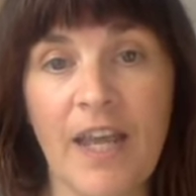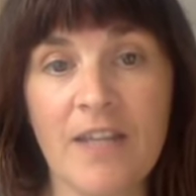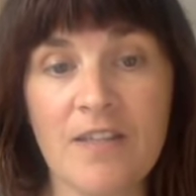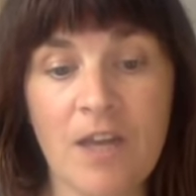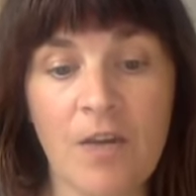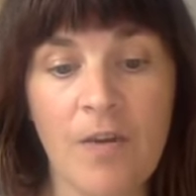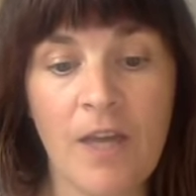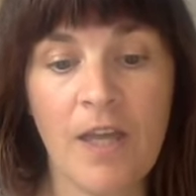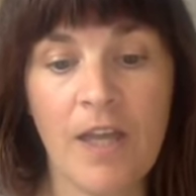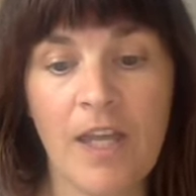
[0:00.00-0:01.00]
And so
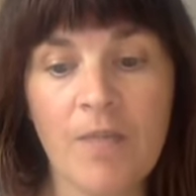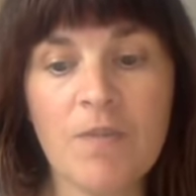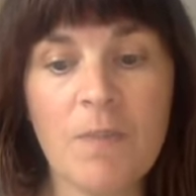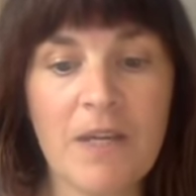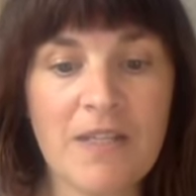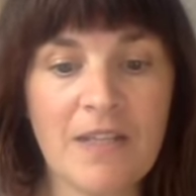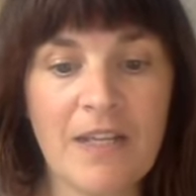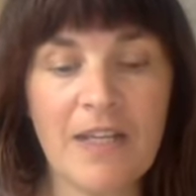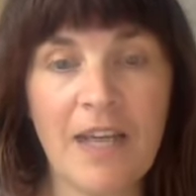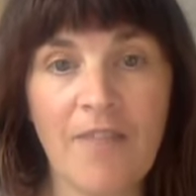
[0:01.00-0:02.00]
he was
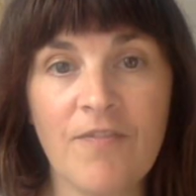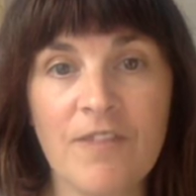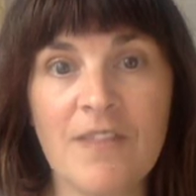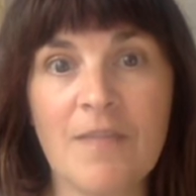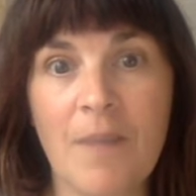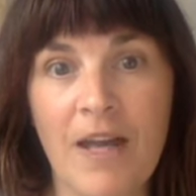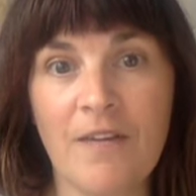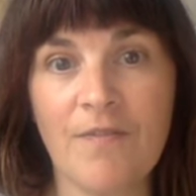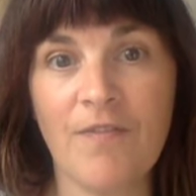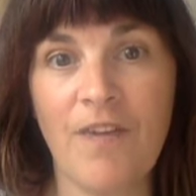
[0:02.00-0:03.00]
basically left as the
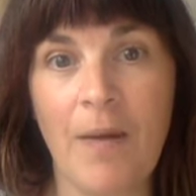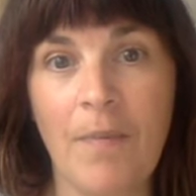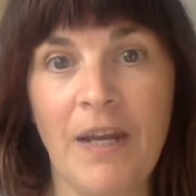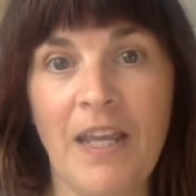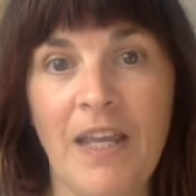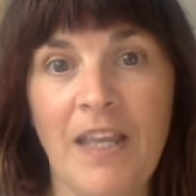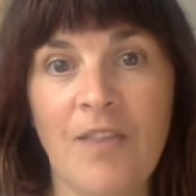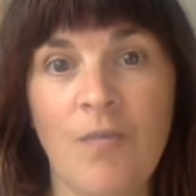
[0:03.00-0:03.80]
man of the family,